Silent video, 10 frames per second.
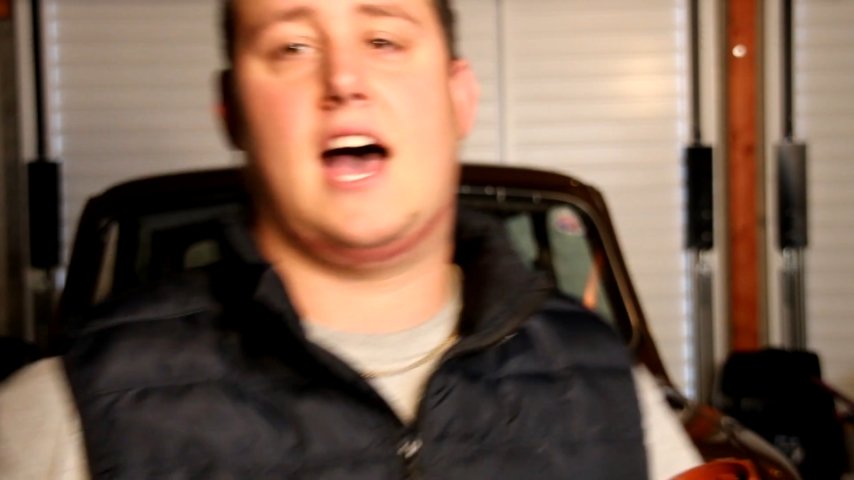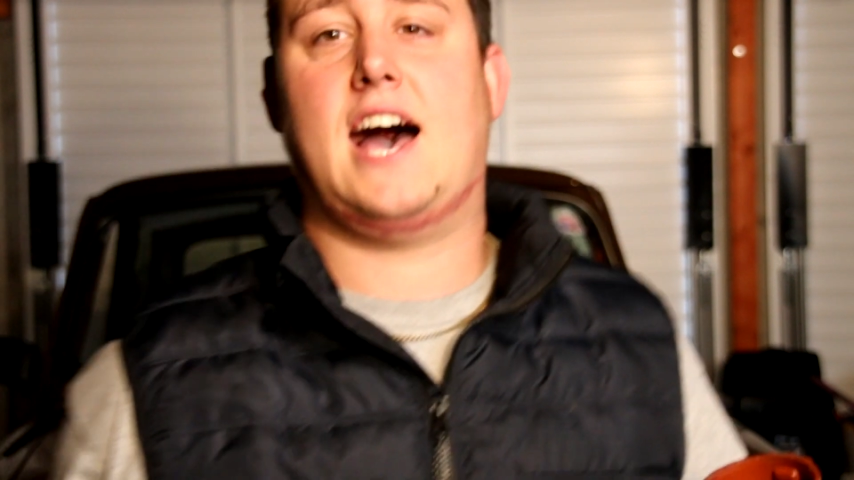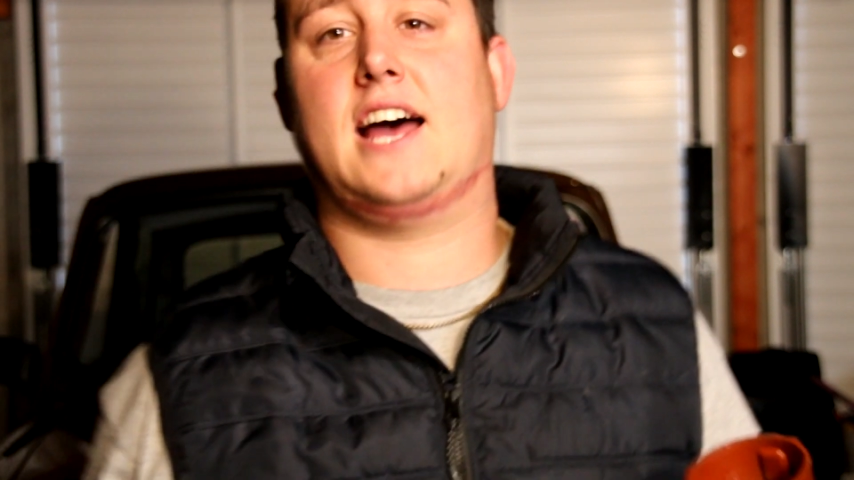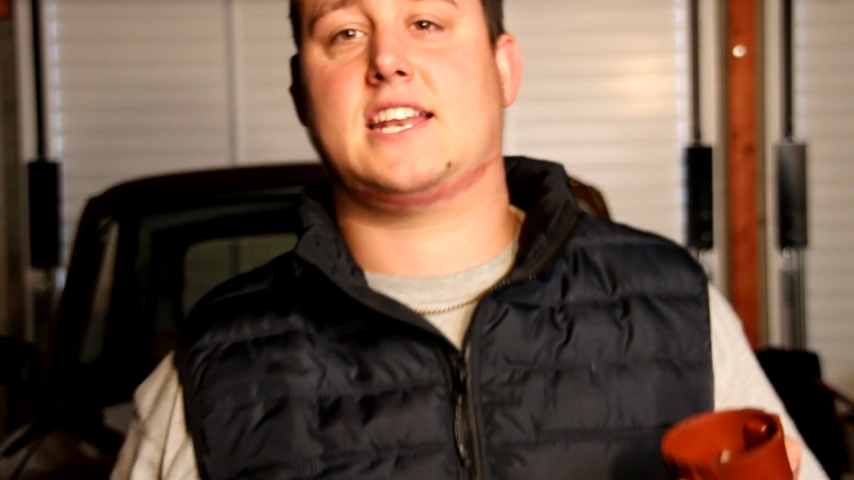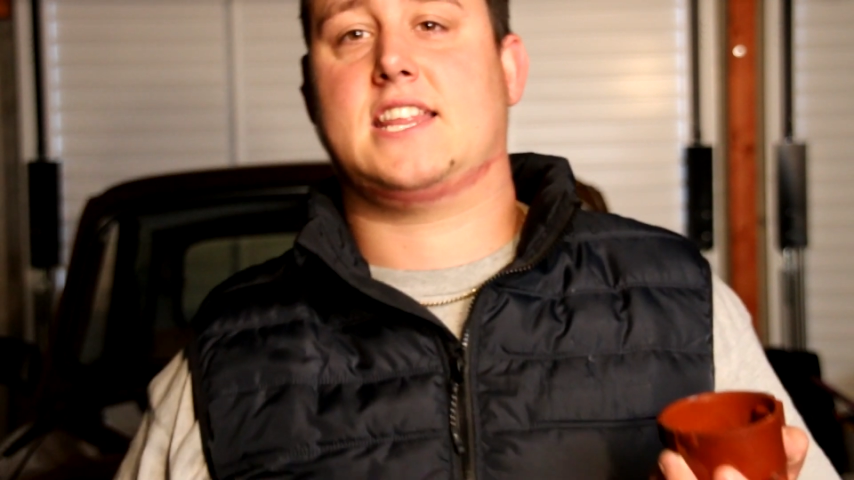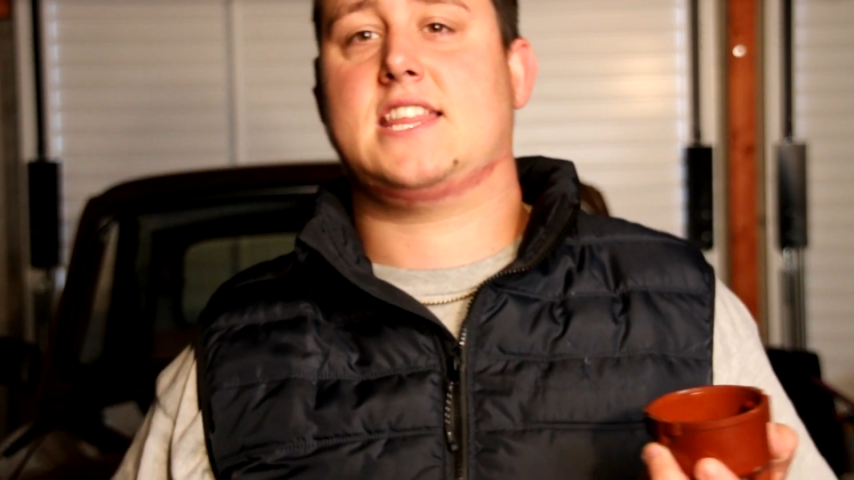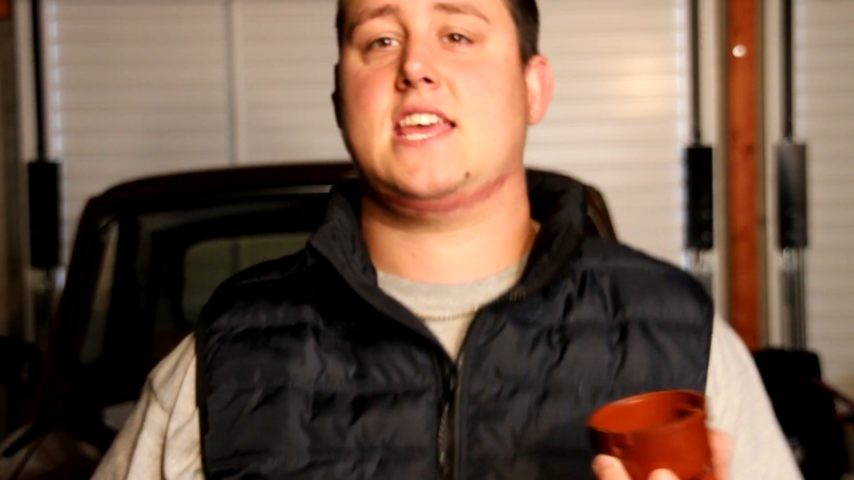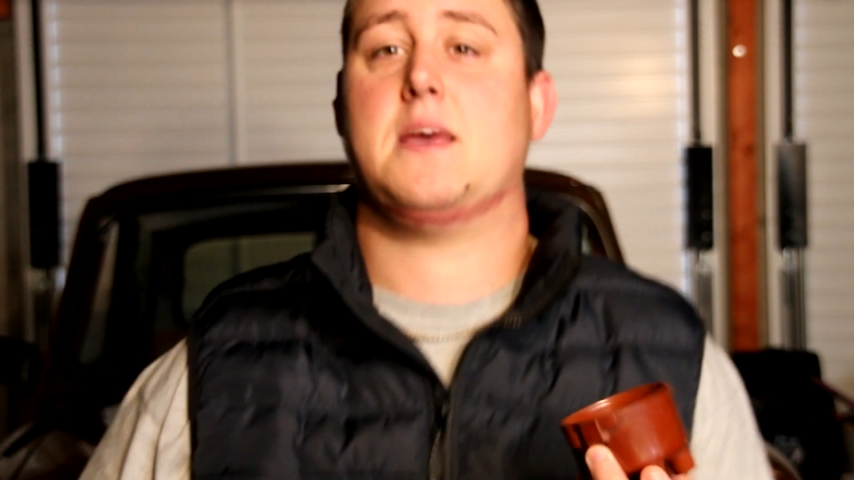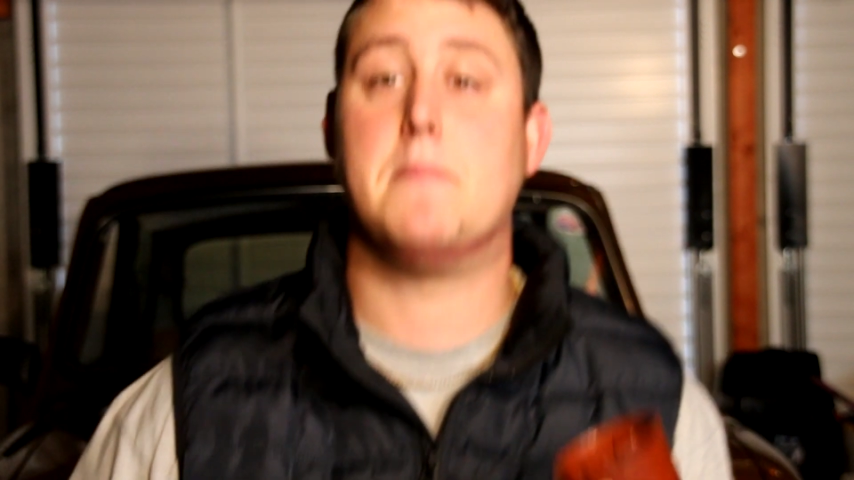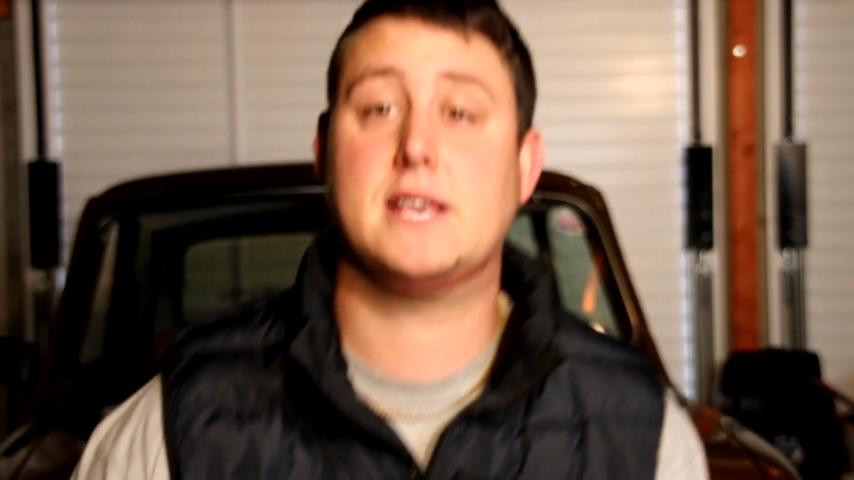and
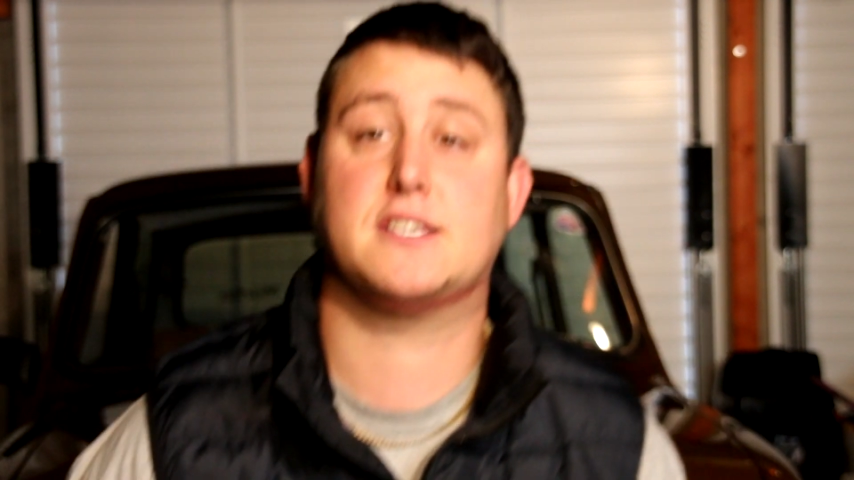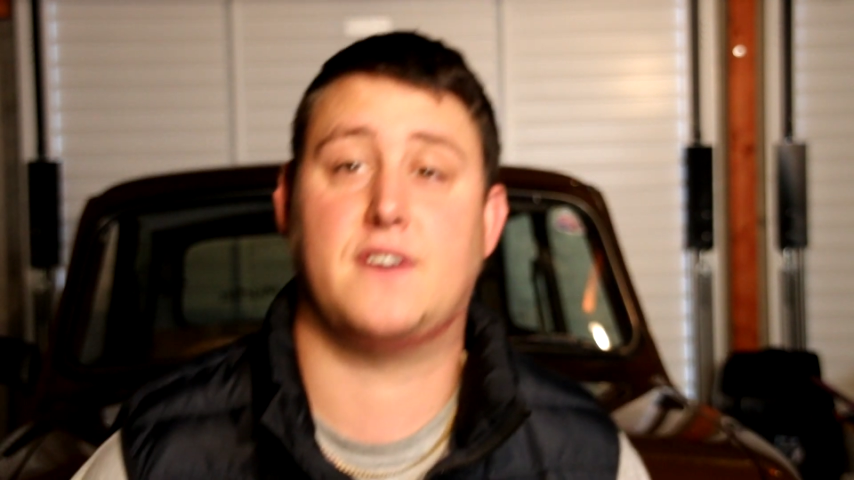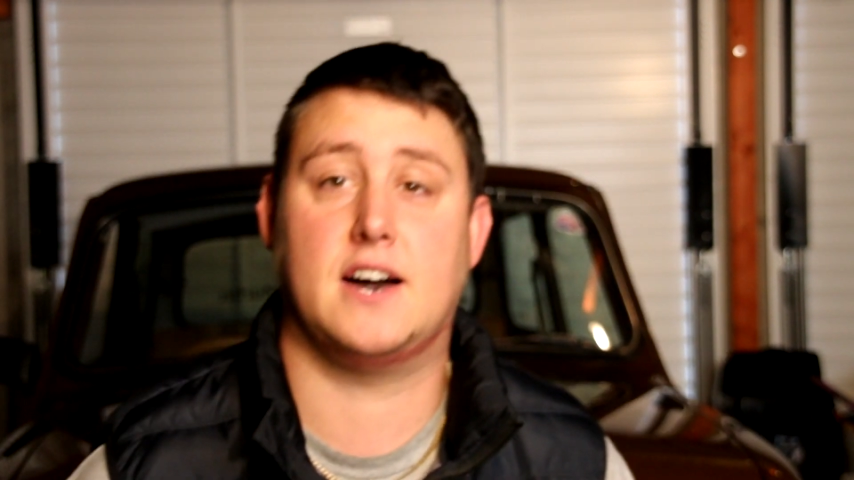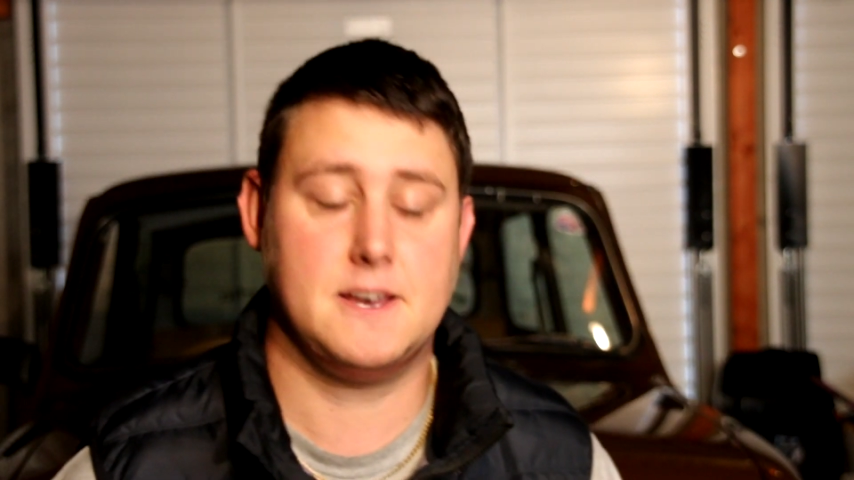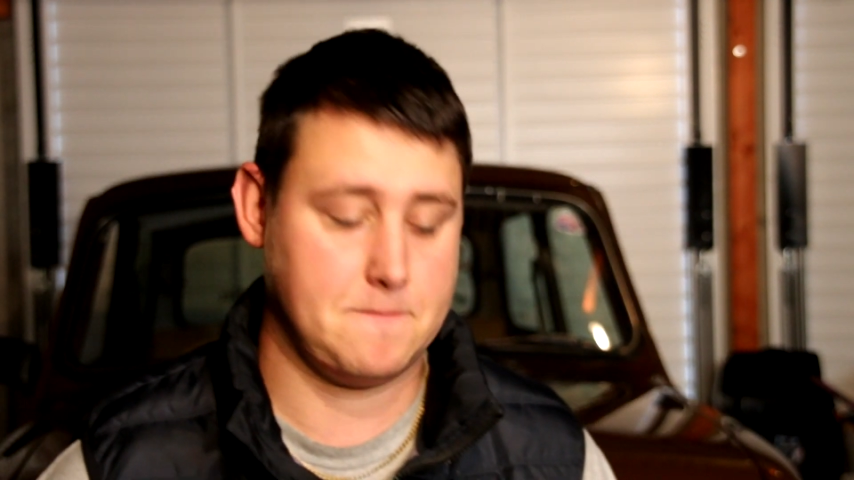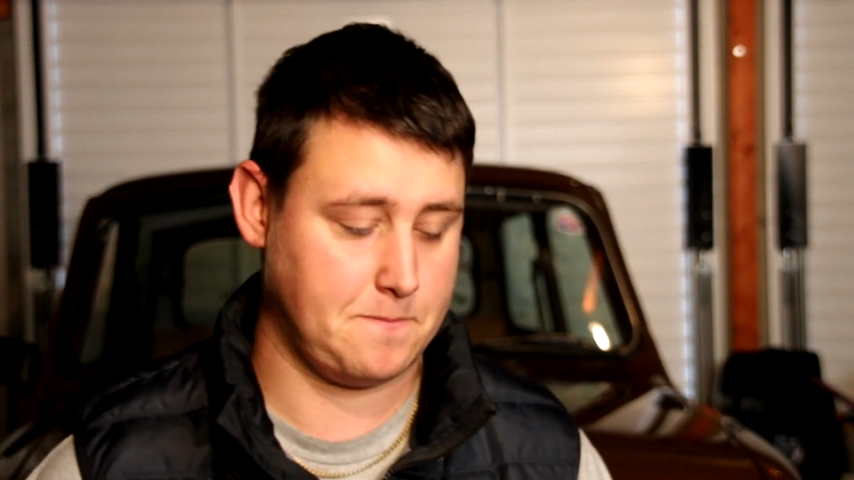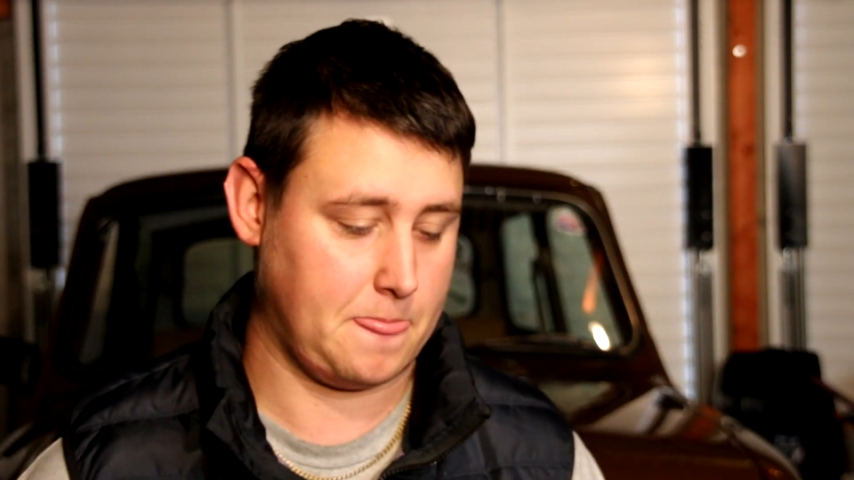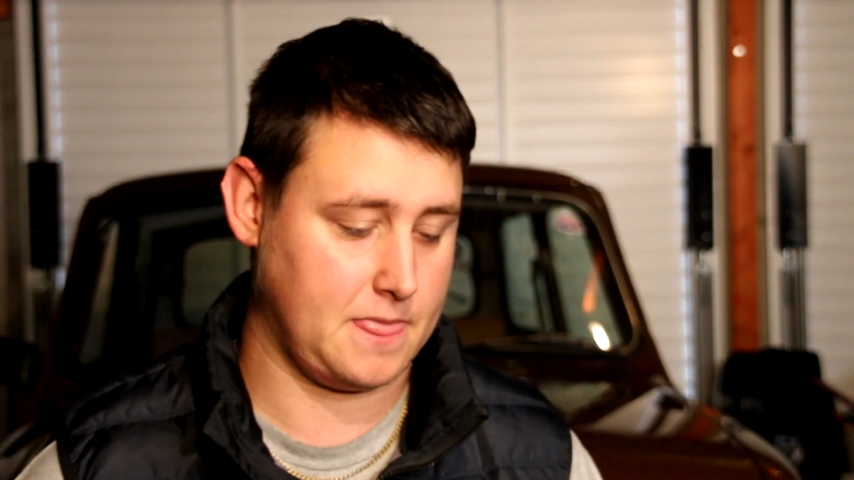the misfire.